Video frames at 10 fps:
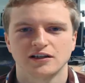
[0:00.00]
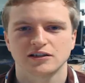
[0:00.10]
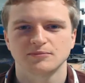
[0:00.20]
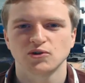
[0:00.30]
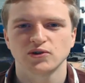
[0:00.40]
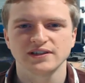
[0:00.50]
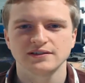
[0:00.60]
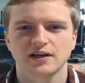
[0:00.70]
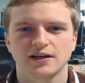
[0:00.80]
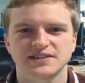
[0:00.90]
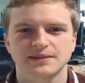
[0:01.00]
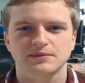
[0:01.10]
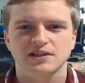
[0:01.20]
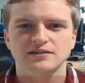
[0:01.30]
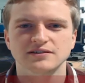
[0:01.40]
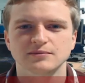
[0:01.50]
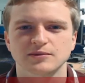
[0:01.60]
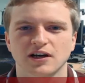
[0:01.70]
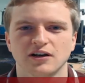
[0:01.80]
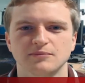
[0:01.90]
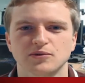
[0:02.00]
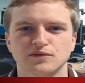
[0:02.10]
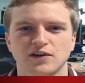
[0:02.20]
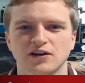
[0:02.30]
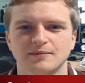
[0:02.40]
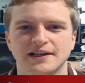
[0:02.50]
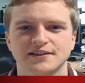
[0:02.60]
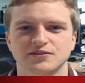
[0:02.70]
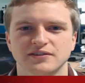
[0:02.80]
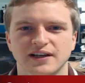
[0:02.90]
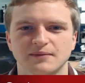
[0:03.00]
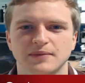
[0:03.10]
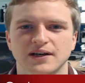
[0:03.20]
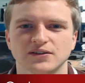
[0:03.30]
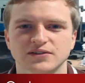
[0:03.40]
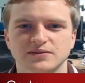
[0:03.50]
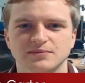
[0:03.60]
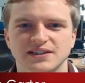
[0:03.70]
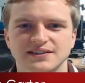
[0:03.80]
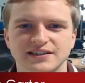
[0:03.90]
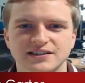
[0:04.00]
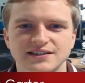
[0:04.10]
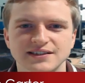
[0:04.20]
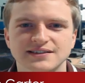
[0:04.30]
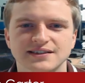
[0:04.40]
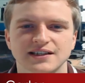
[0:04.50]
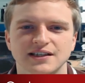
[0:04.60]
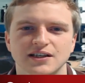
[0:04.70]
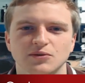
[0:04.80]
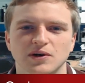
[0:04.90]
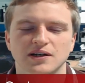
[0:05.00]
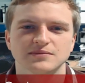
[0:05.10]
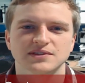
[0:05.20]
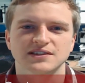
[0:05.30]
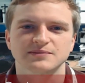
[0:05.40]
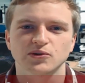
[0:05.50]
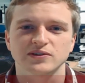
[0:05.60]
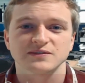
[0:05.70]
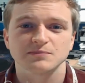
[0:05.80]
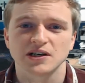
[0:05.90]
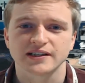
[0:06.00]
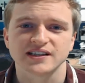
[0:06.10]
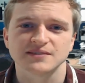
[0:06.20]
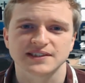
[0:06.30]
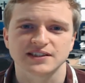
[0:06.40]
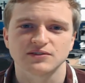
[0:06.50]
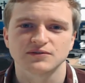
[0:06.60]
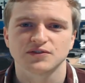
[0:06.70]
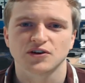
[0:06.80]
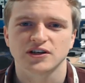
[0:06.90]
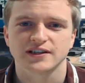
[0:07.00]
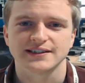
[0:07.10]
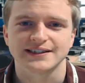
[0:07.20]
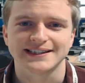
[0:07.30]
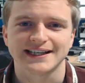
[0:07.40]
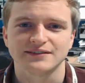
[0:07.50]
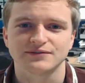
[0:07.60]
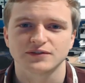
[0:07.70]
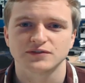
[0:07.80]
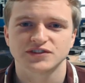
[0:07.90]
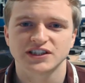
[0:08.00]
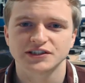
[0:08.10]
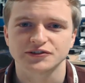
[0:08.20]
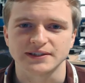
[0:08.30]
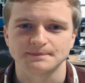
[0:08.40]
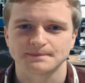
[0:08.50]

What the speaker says: morning, I'm Tim Carter. I'm a Client Portfolio Manager on npower's Optimisation Desk. Welcome to this morning's market update on Friday the 8th of January.